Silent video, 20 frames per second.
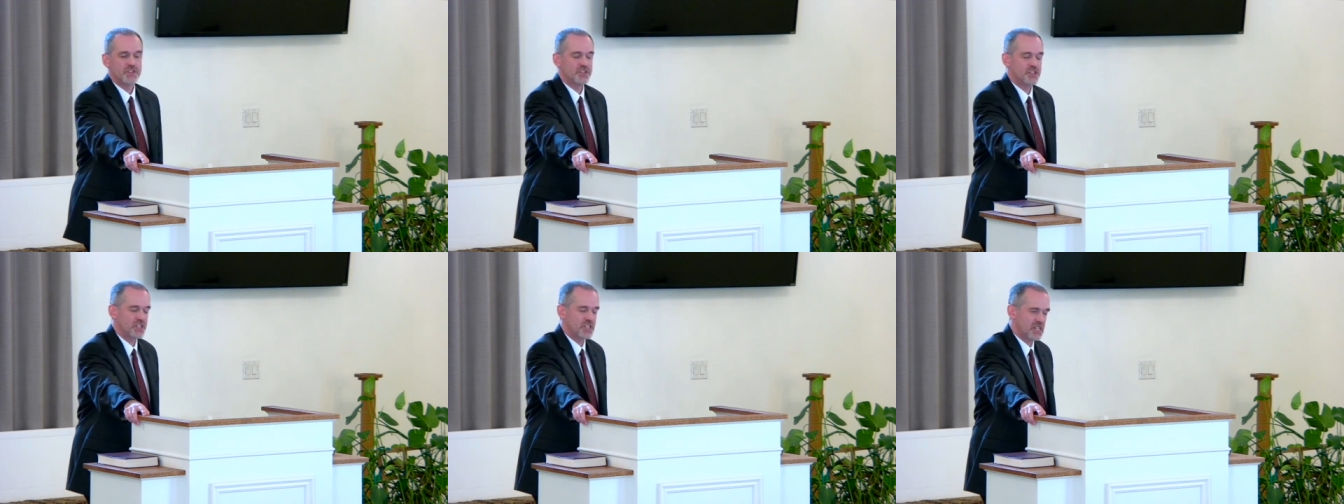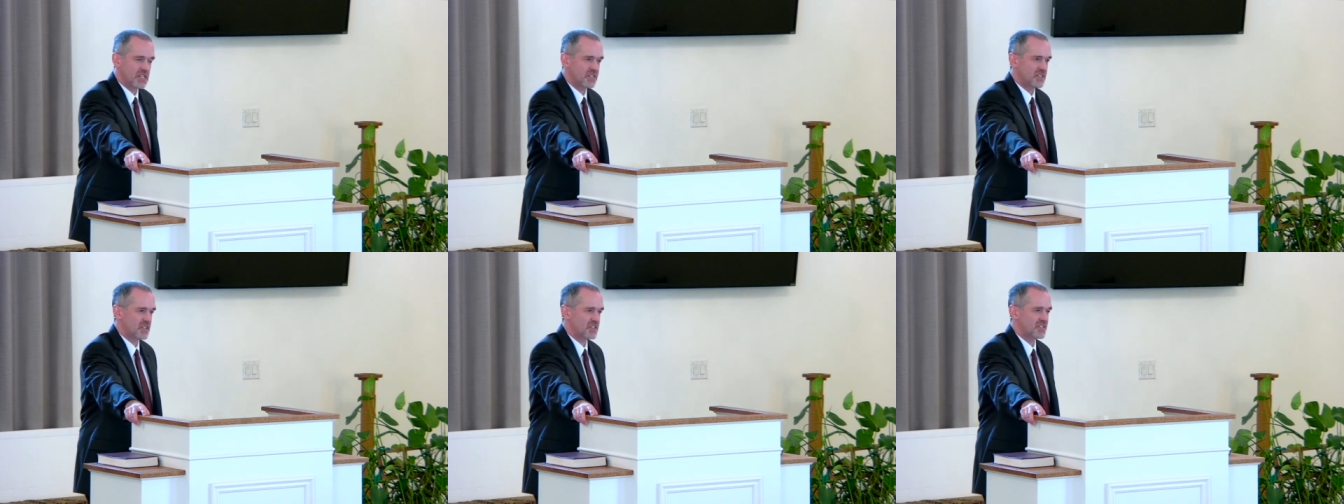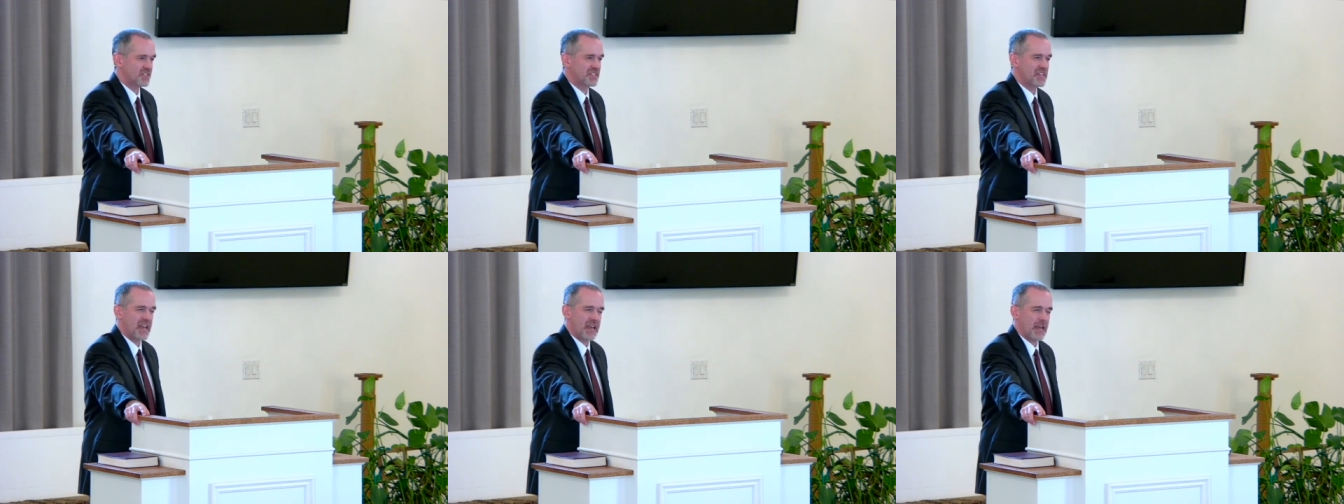
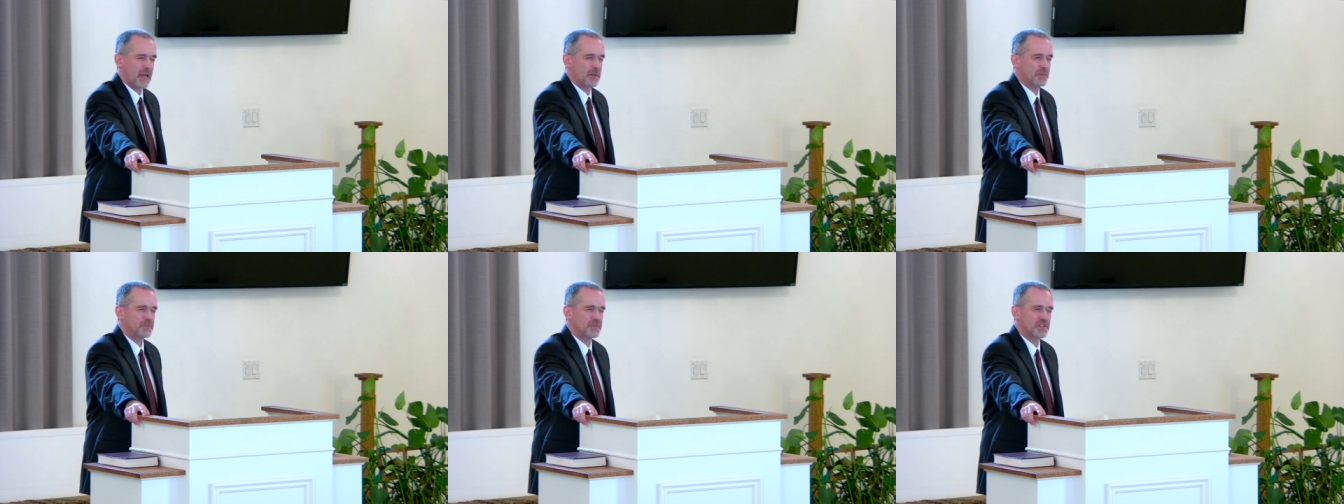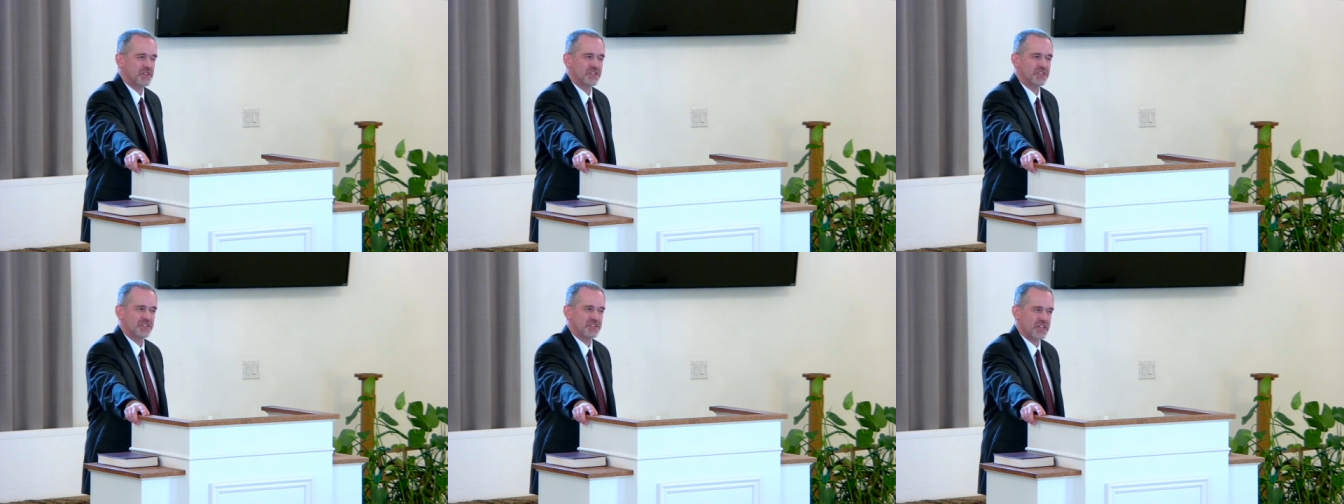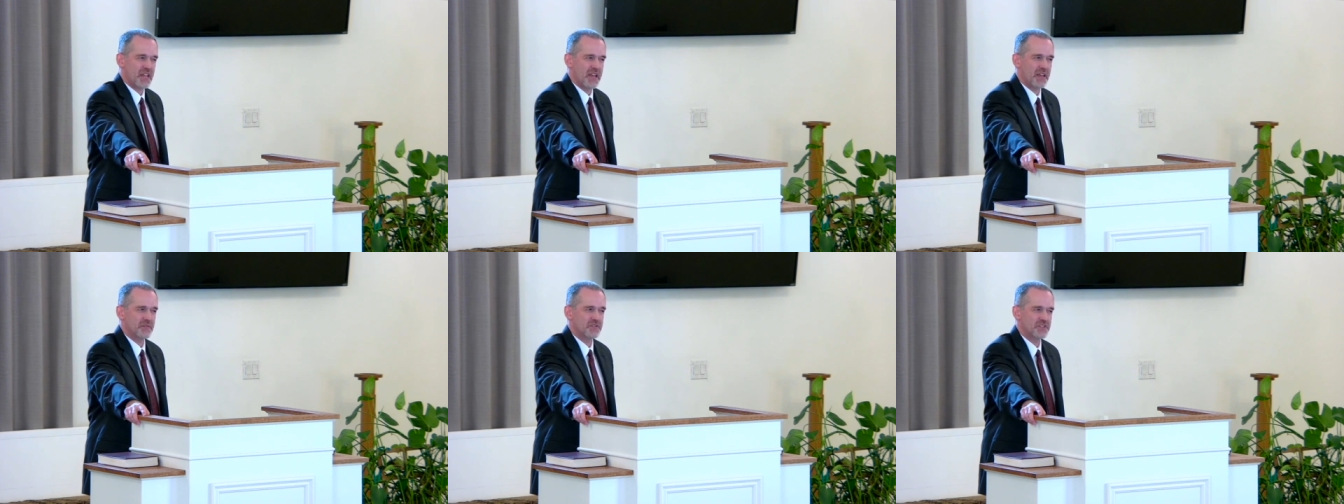Jesus came to
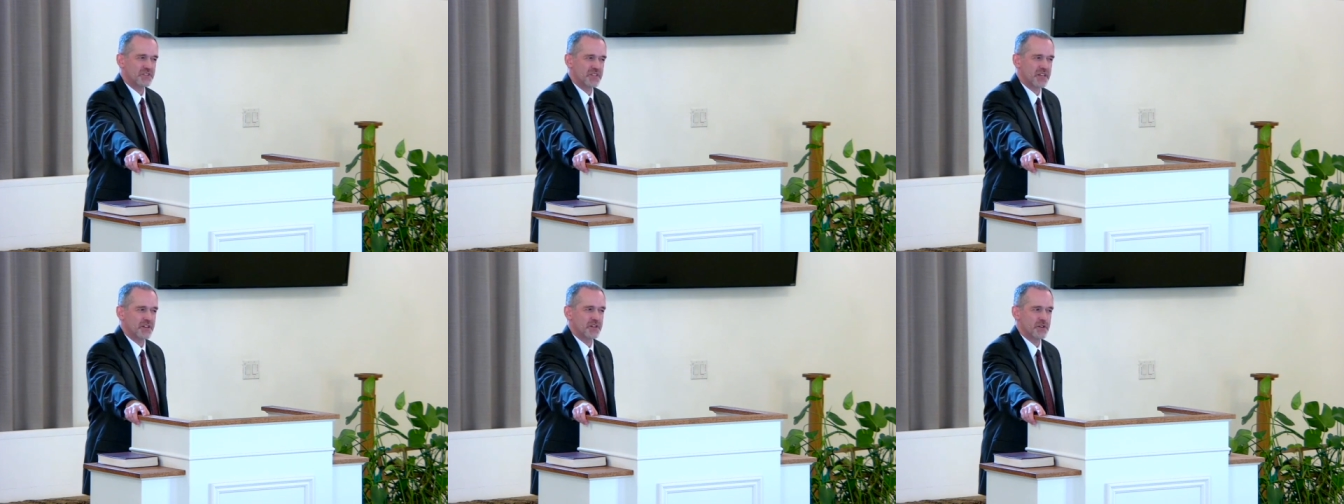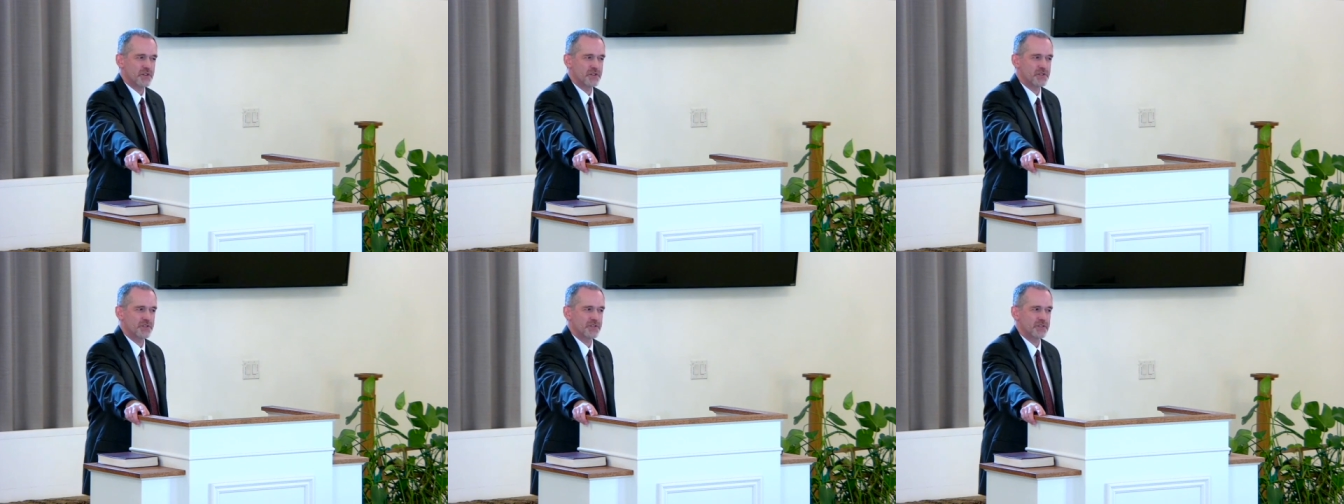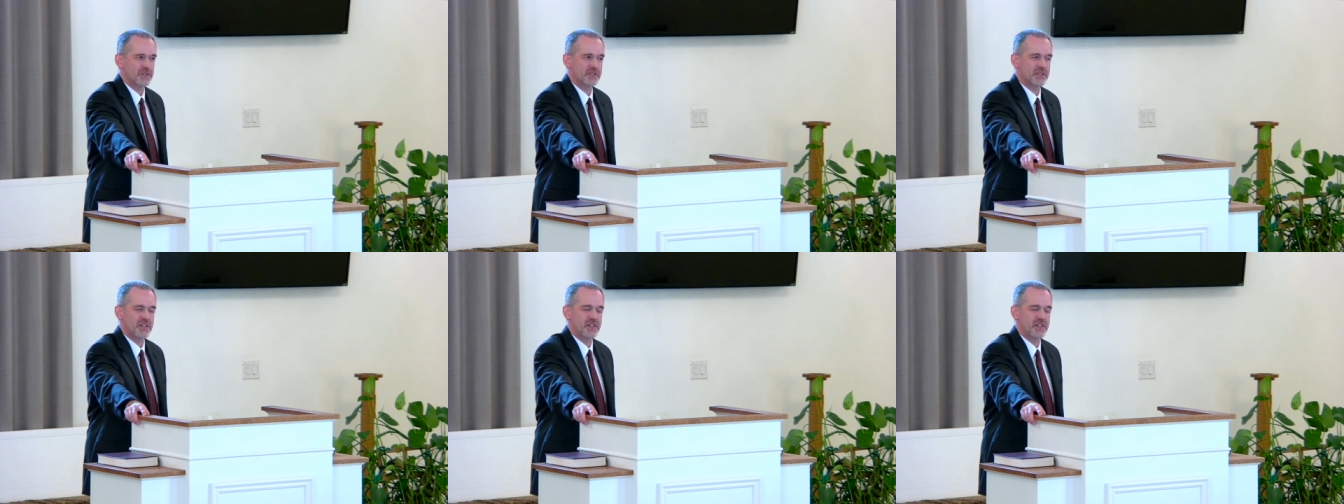save sinners.